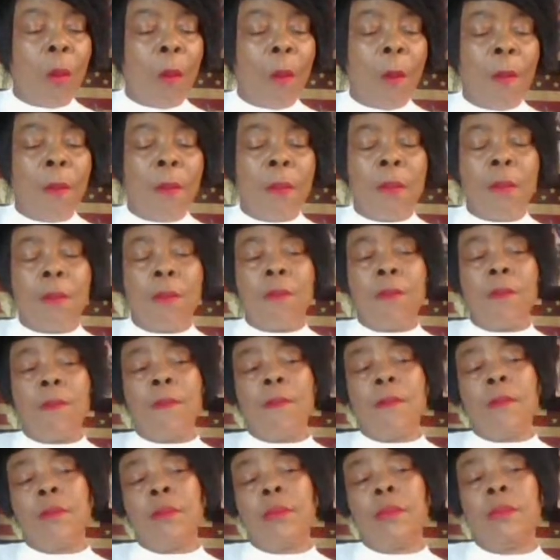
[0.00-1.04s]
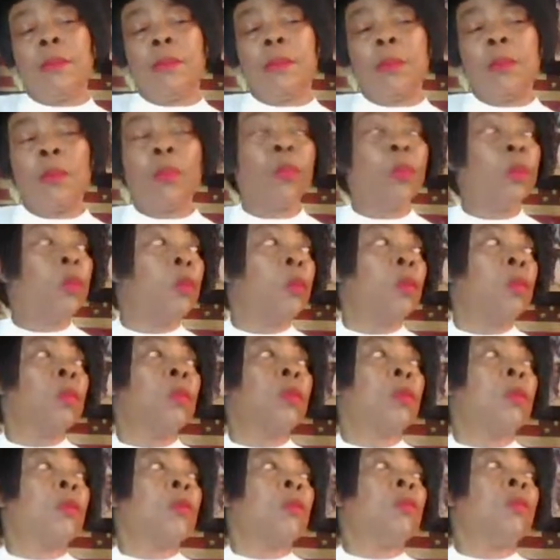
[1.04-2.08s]
that brought her to me.
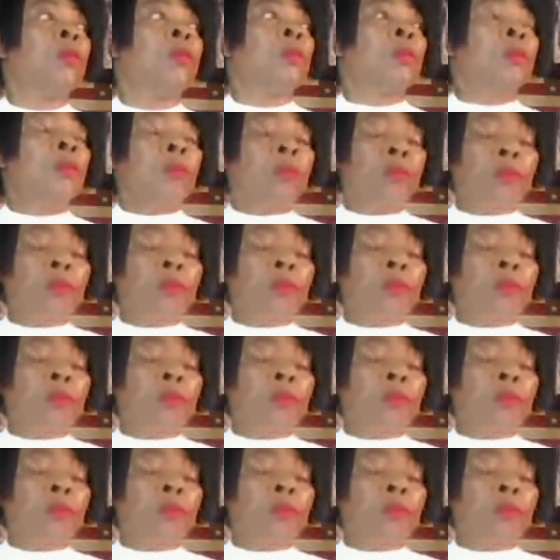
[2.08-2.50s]
That okay.